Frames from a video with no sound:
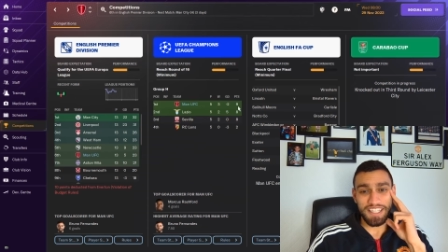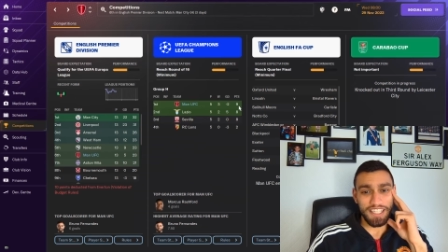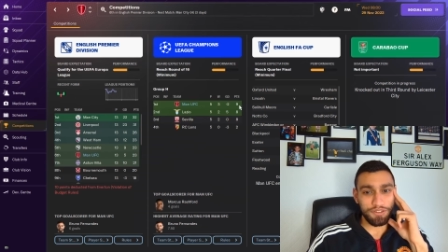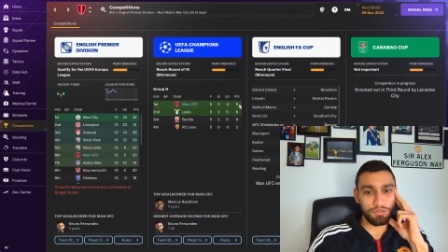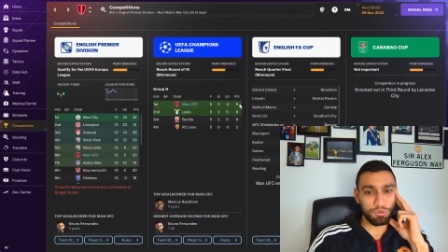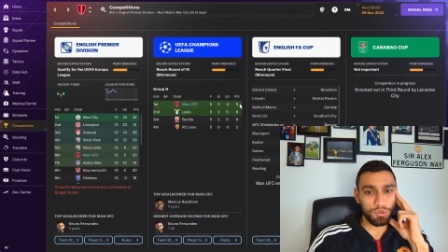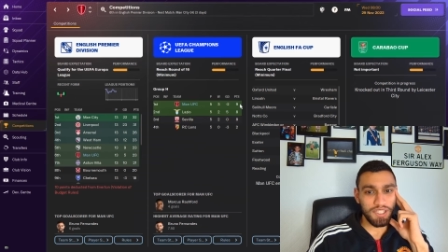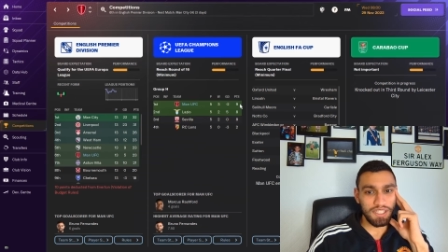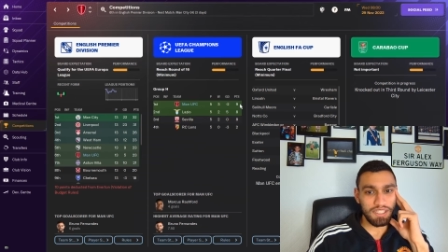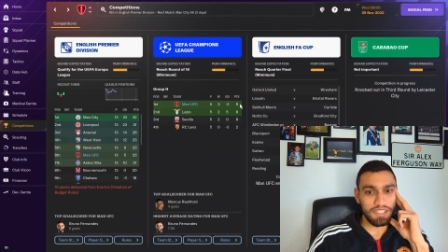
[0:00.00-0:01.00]
If
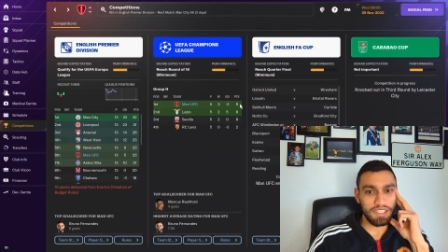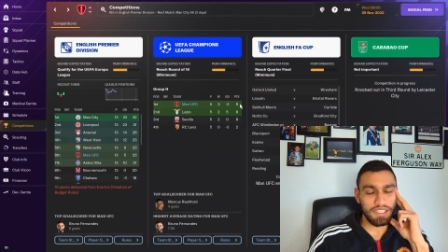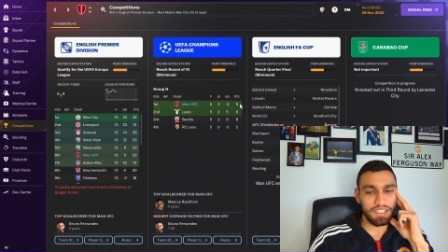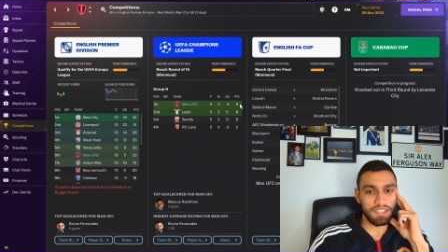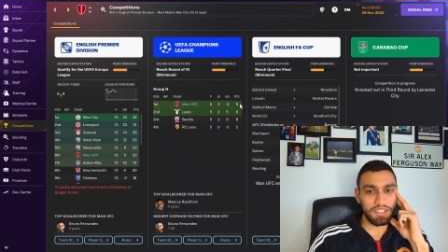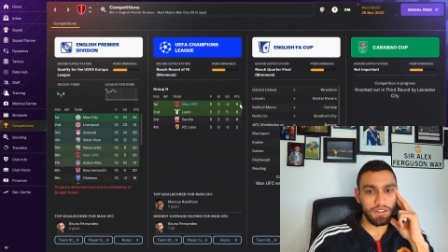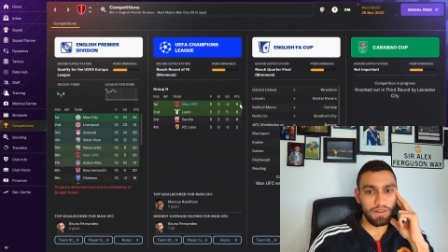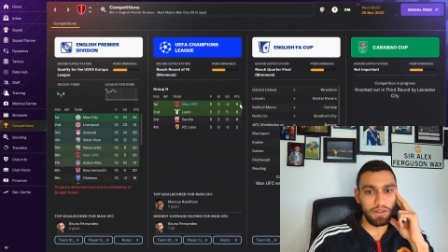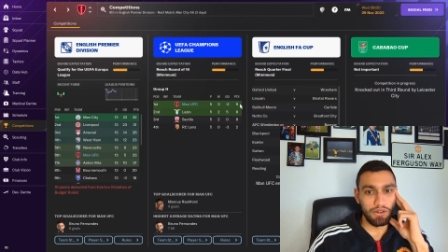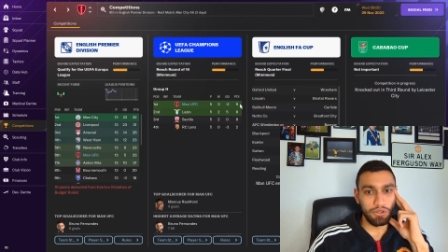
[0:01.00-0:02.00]
we
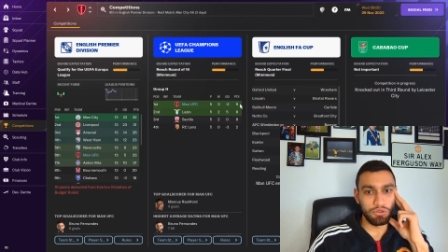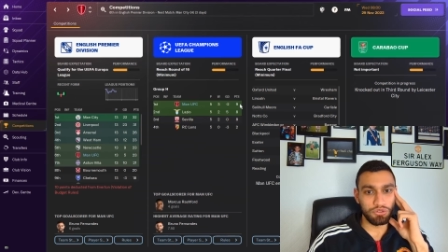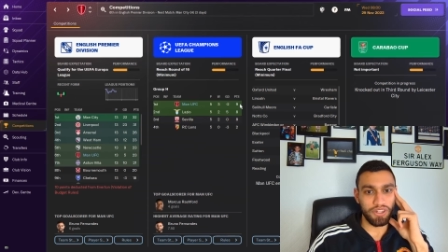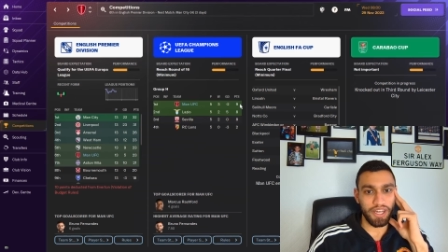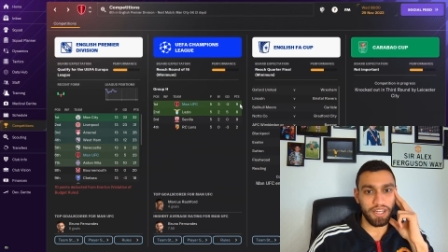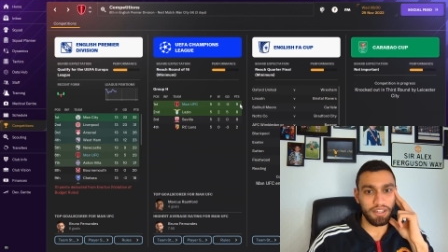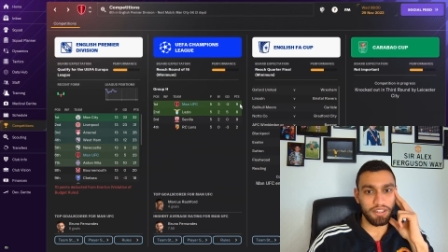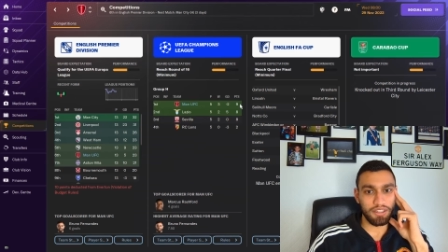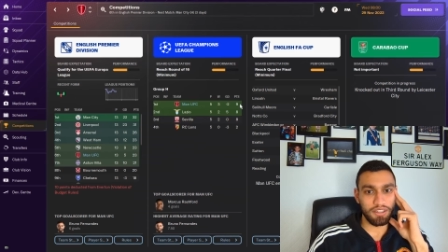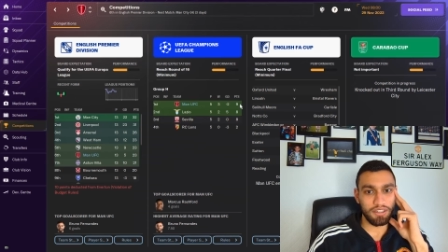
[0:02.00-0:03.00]
lose that,
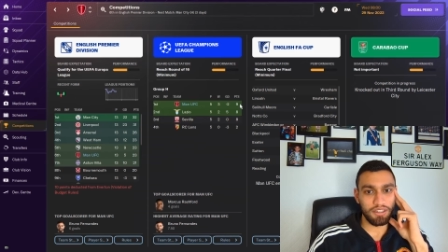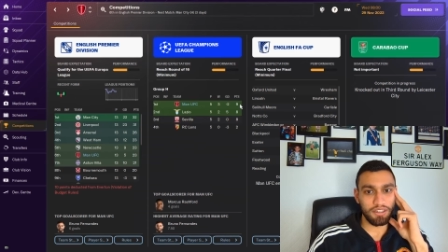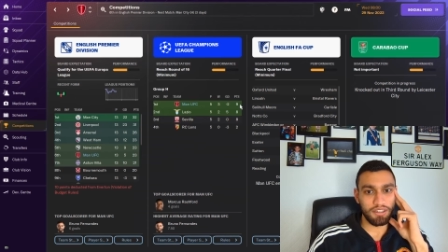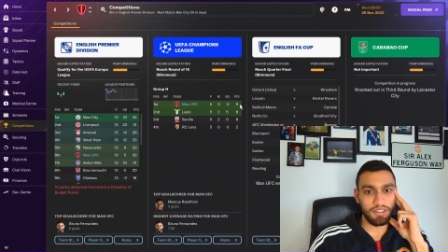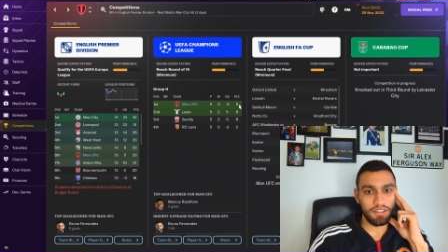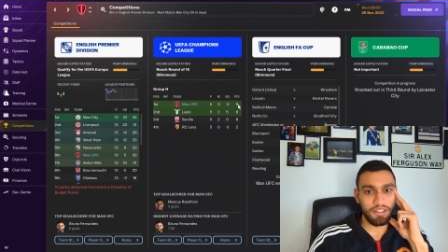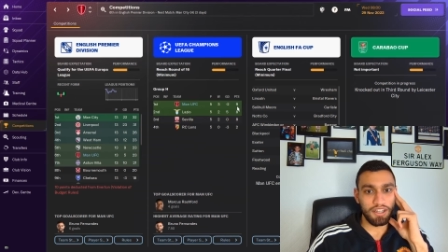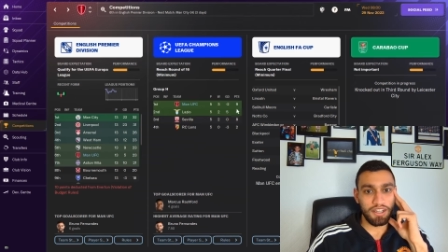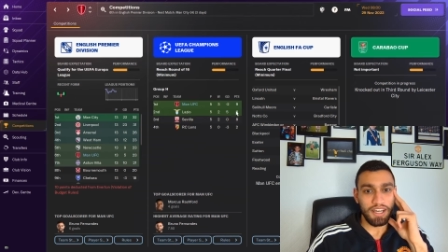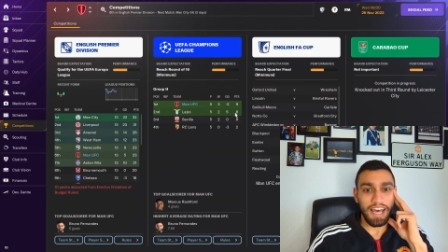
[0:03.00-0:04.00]

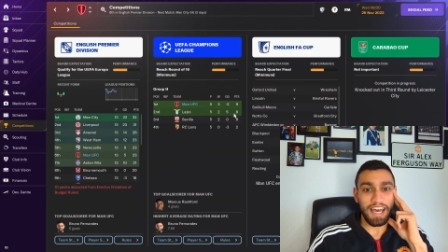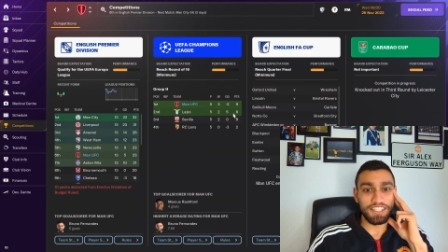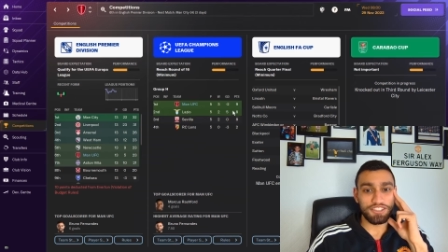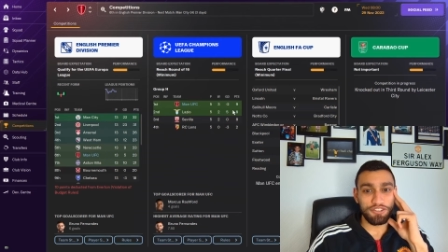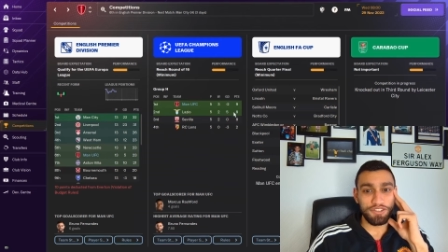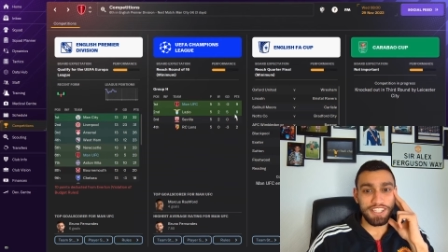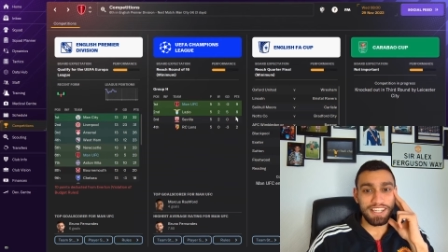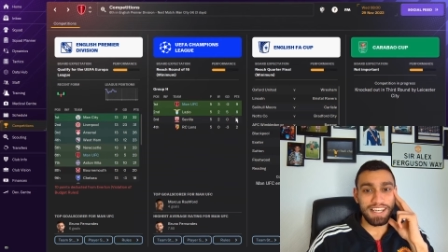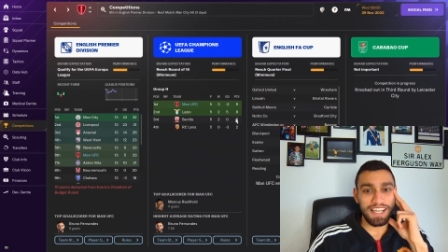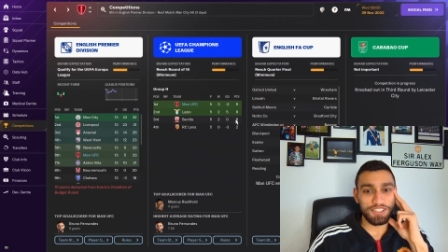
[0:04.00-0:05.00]
and Sevilla
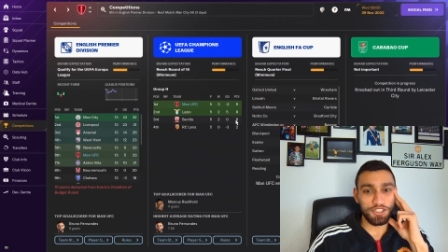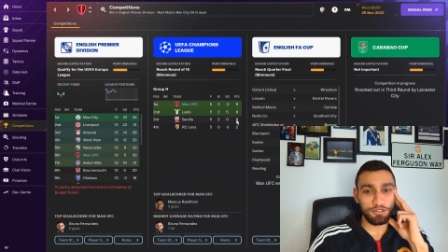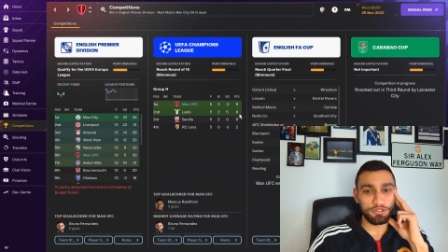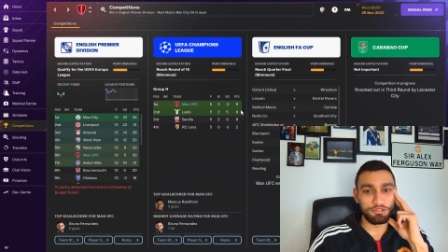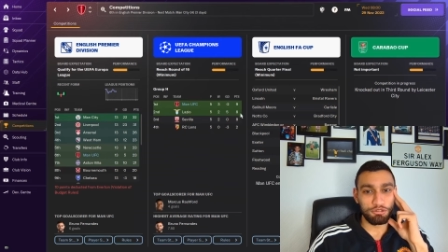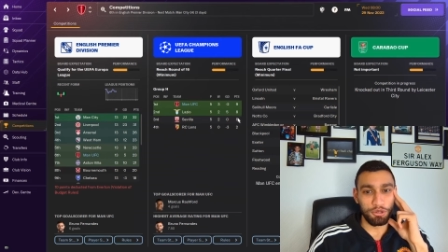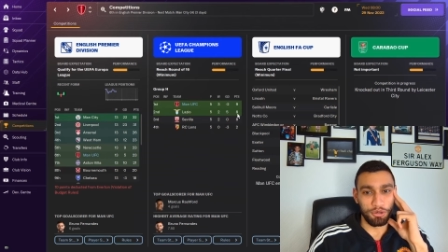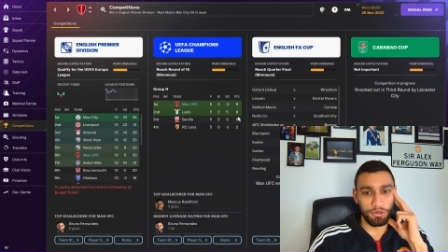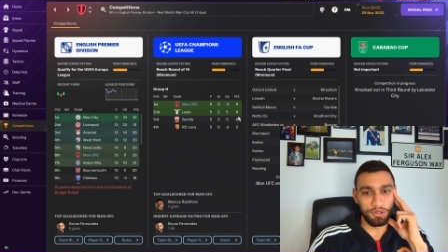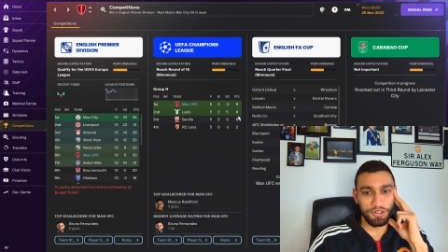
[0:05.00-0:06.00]
Lazio
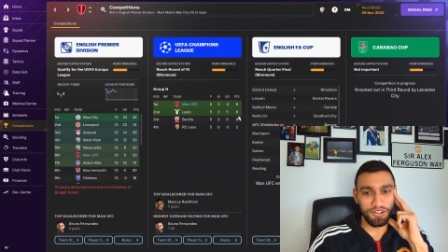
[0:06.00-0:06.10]
draw,